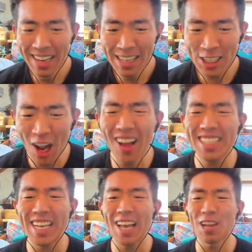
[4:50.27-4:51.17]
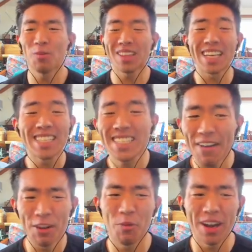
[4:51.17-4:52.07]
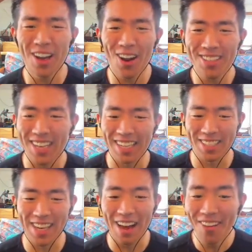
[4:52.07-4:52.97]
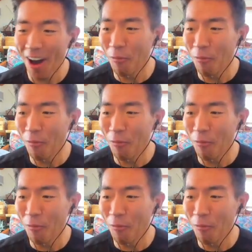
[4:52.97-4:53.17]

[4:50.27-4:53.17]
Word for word: Sean Taylor with a 71-yard touchdown. No